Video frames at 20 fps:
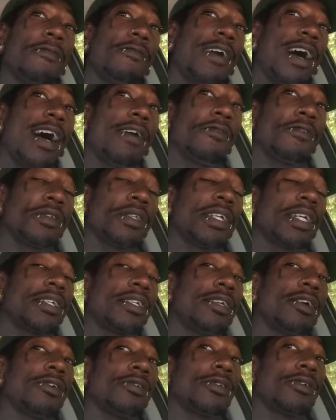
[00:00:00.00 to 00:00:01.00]
five or six
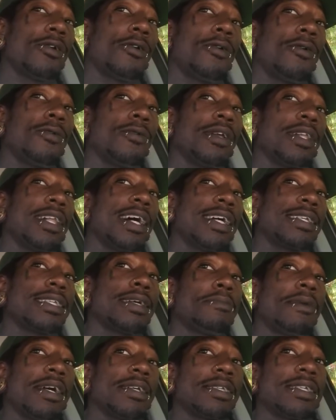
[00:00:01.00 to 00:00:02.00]
years old the last
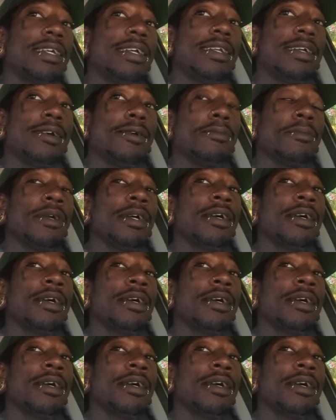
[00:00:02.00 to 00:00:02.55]
time I seen him.